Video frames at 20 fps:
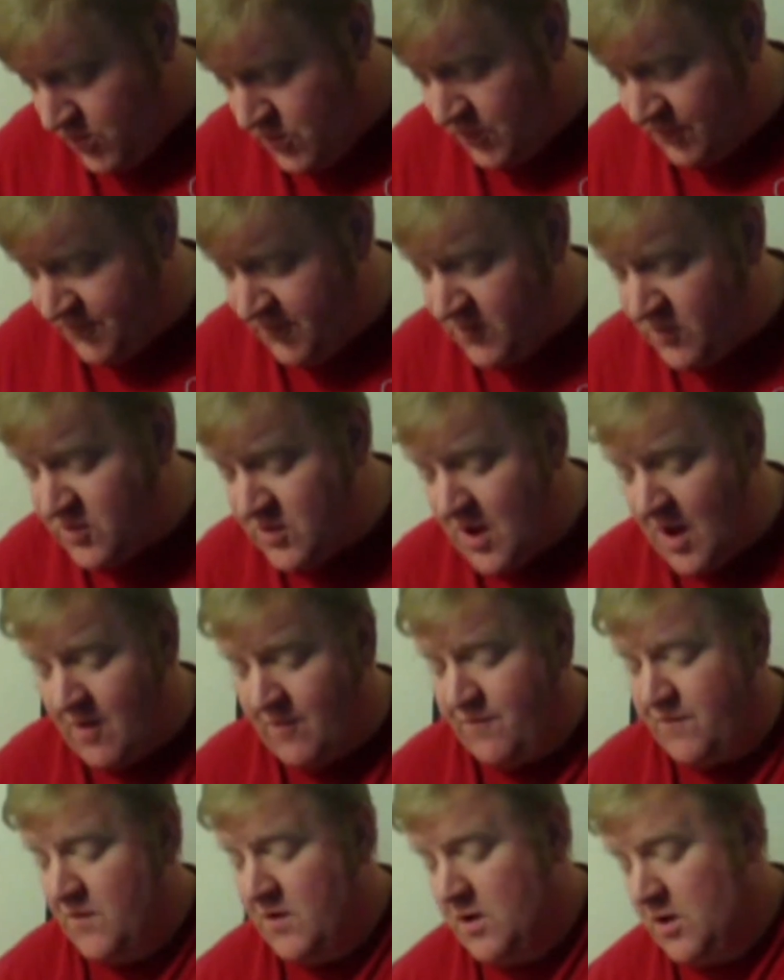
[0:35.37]
So first
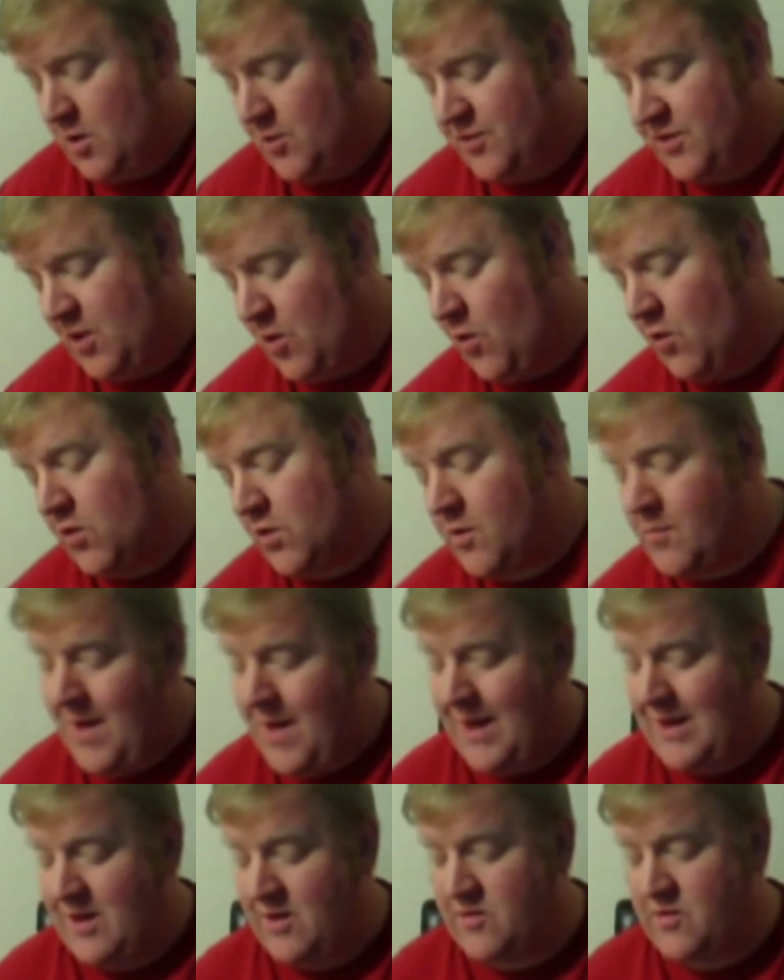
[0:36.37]
off, we're going to go with the Ordo
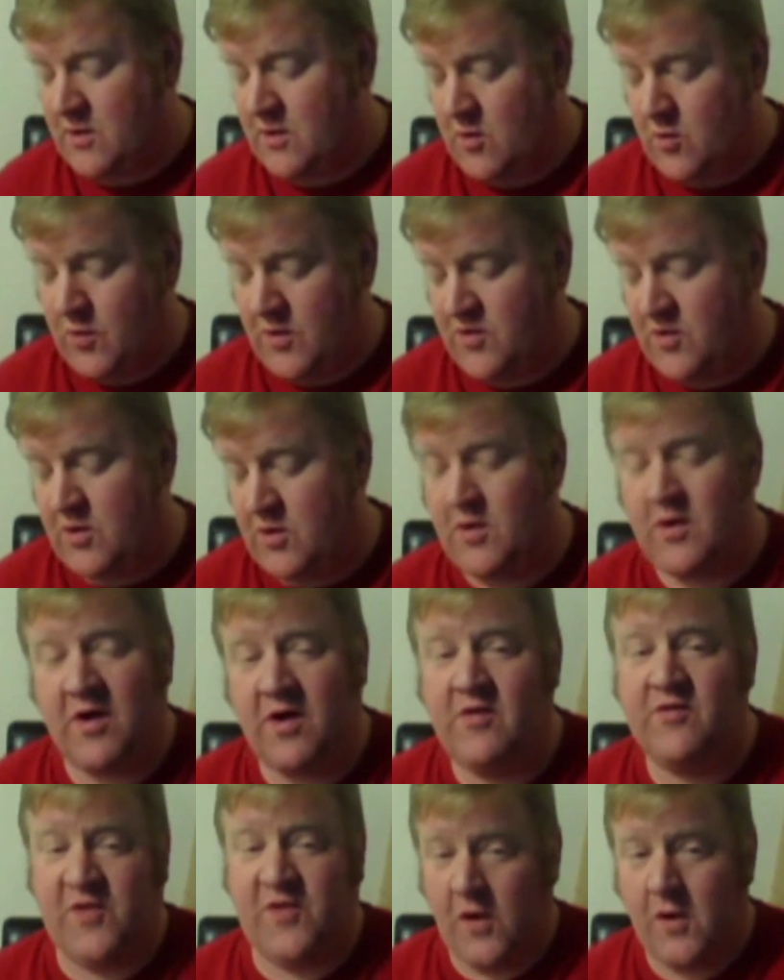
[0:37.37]
Malleus Inquisitor
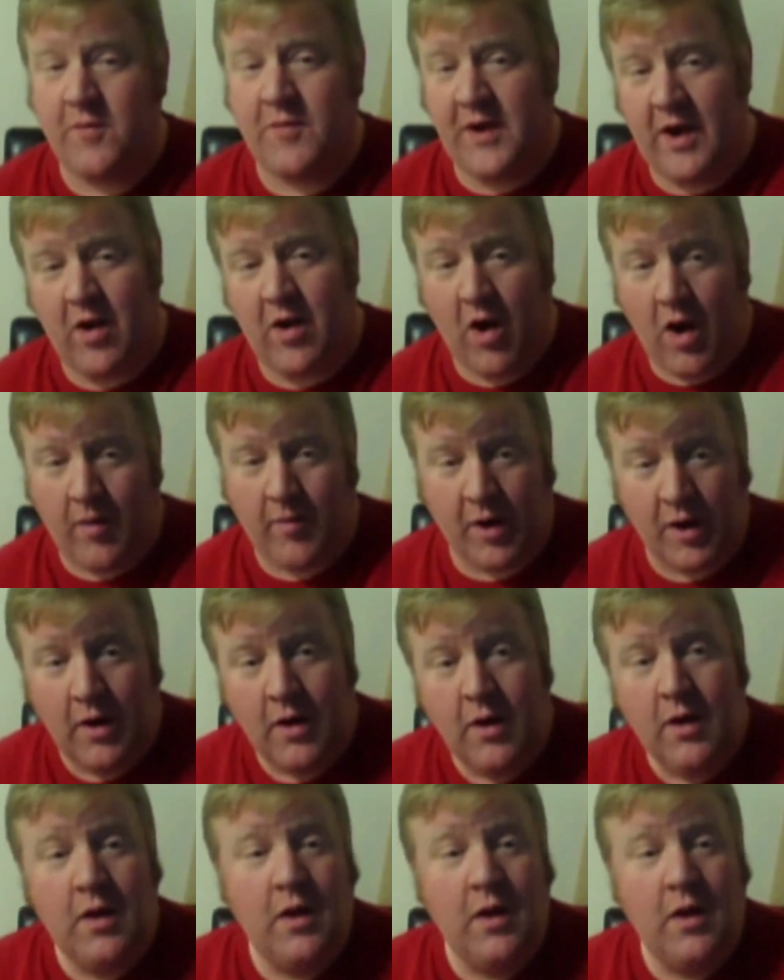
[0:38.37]
in Terminator armor.